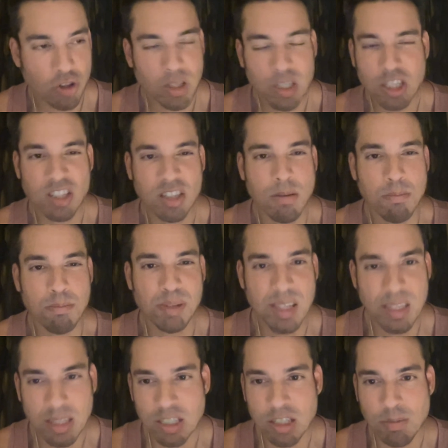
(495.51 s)
He just
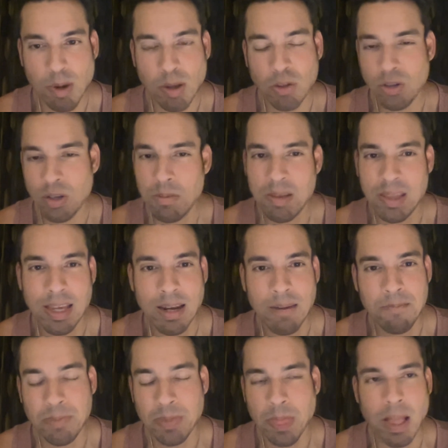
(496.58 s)
completely smothered him, and
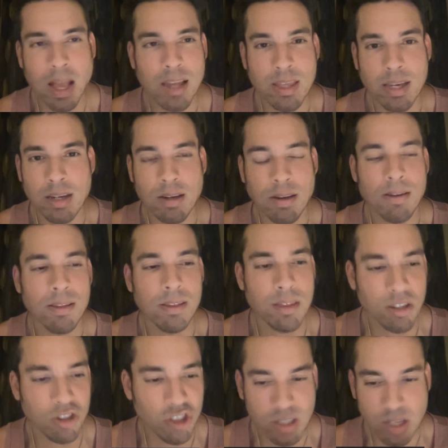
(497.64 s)
then I think
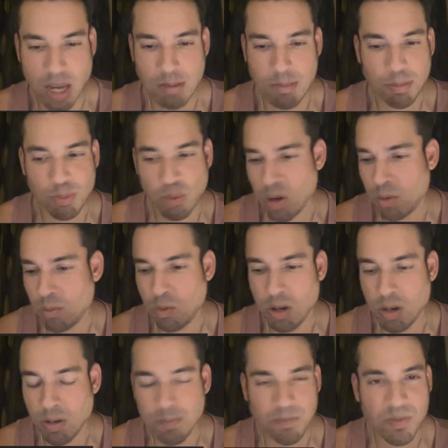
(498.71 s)
there just came a point
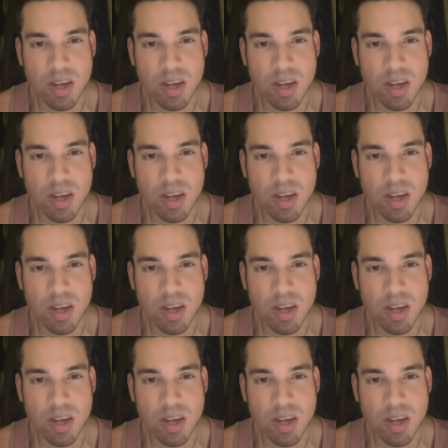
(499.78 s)
where